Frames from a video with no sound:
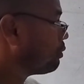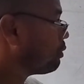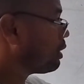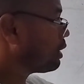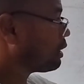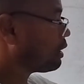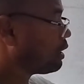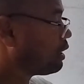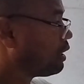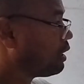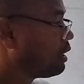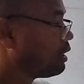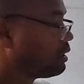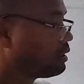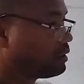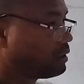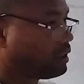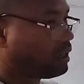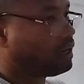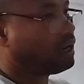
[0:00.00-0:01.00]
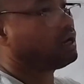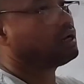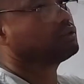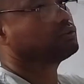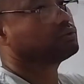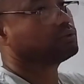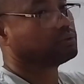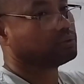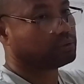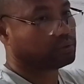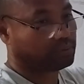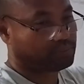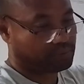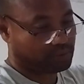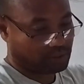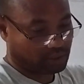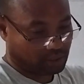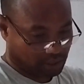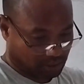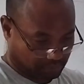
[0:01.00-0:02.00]
what are the
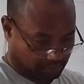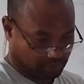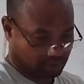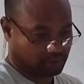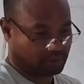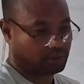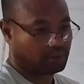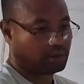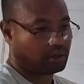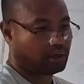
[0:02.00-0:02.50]
isotopes given.